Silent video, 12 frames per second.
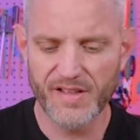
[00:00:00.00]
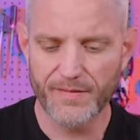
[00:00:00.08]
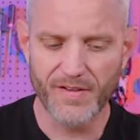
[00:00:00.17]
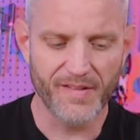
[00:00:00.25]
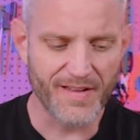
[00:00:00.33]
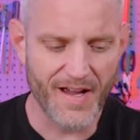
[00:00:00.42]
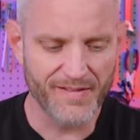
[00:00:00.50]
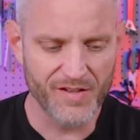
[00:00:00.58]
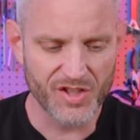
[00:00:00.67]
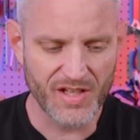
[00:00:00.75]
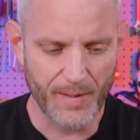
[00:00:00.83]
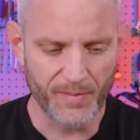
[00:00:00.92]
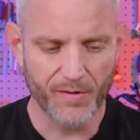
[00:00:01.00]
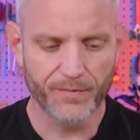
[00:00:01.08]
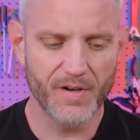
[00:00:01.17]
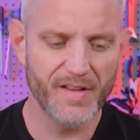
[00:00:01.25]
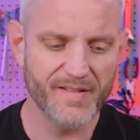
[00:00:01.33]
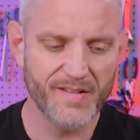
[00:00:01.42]
of different size and shapes. So
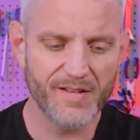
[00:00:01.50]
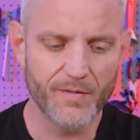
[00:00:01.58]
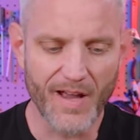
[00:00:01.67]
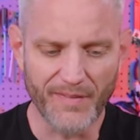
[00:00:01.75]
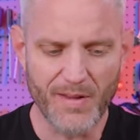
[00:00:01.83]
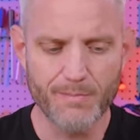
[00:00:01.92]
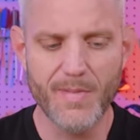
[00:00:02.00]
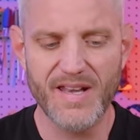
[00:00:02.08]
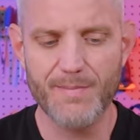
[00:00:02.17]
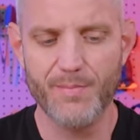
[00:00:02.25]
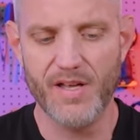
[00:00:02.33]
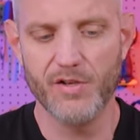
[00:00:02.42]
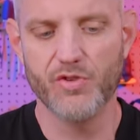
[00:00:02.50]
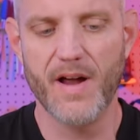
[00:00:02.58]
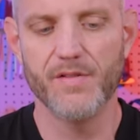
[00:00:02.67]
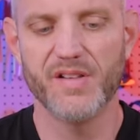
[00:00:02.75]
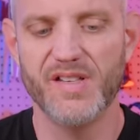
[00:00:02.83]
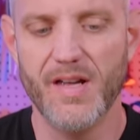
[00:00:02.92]
for instance, you've got the mini bit
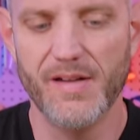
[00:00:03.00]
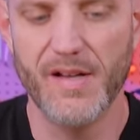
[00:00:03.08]
driver set